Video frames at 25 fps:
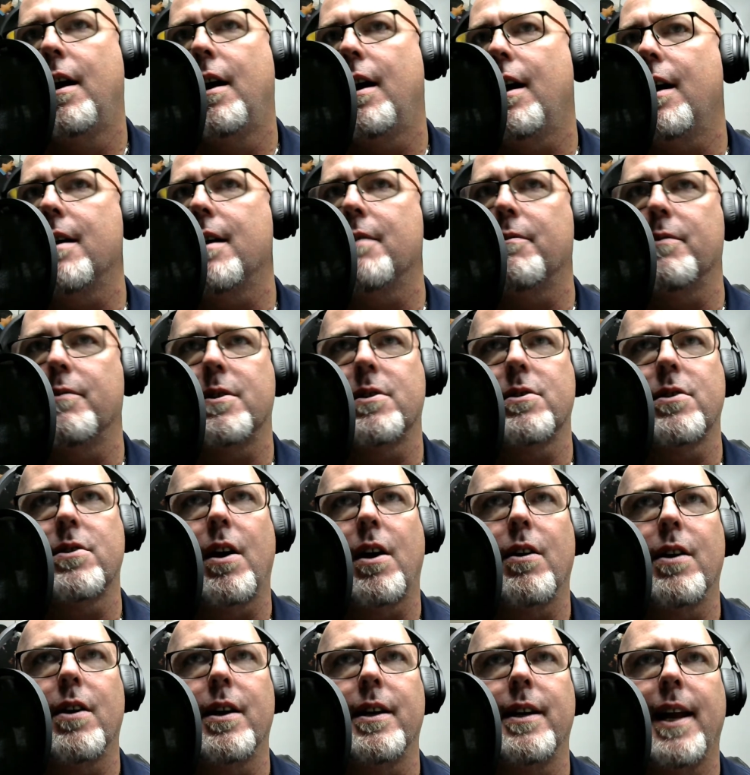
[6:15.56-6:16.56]
We're
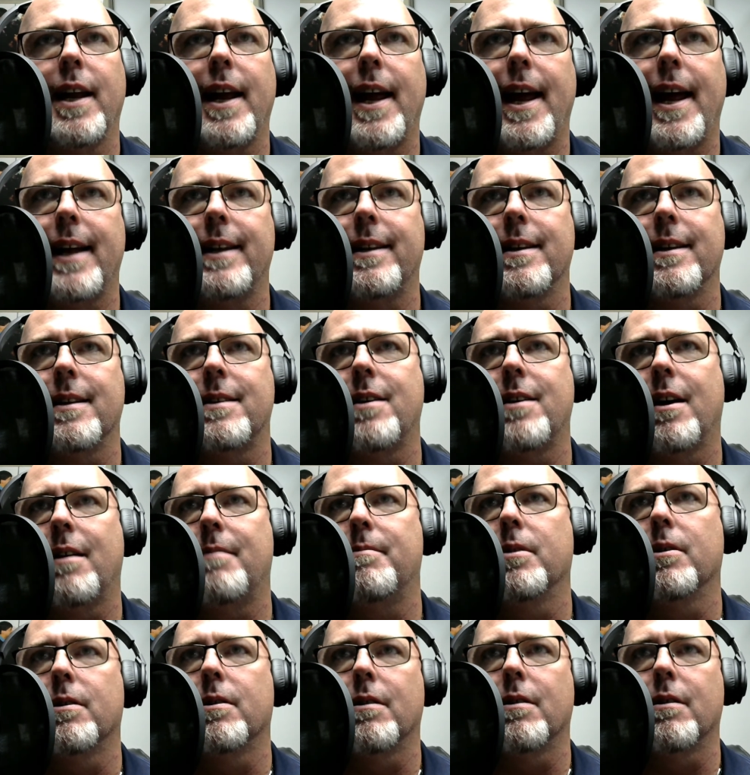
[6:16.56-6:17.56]
starting to add to
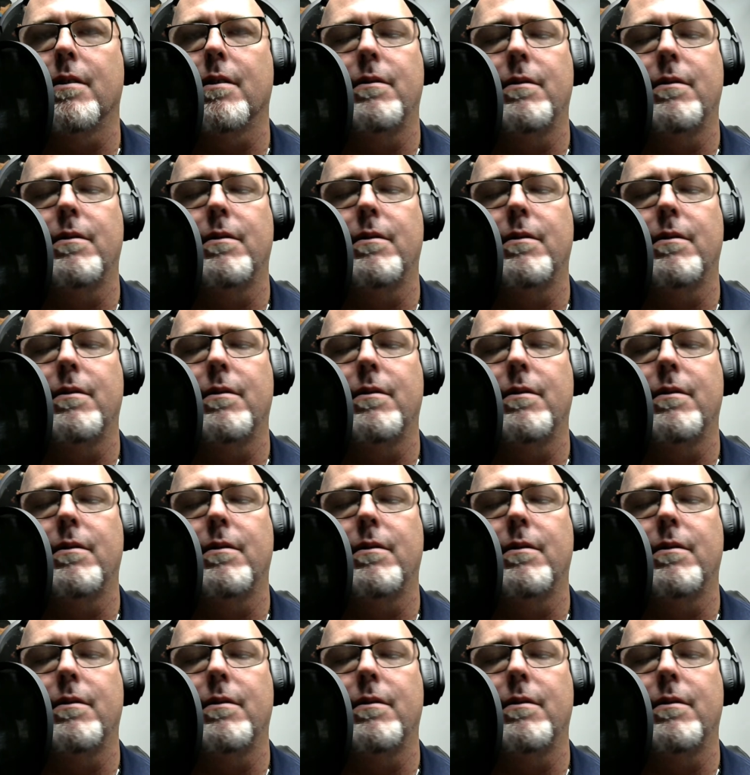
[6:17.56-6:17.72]
Tumblr.